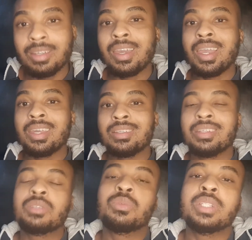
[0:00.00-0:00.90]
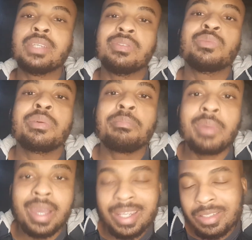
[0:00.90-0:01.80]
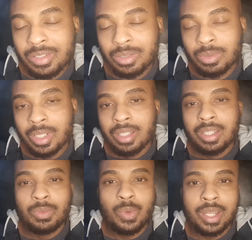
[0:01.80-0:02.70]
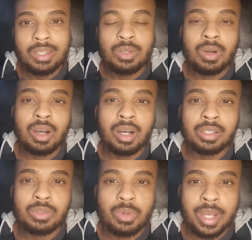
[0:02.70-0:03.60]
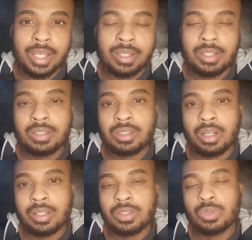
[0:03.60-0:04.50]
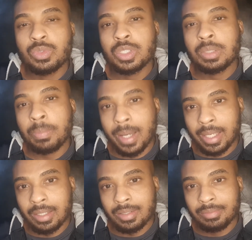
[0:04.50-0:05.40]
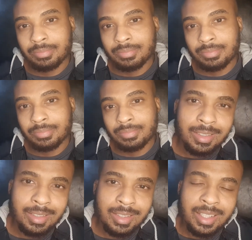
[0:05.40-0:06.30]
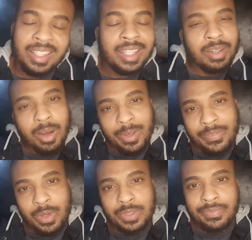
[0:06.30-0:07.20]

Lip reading: And it will even remind you when your heart rate starts to spike. And all of those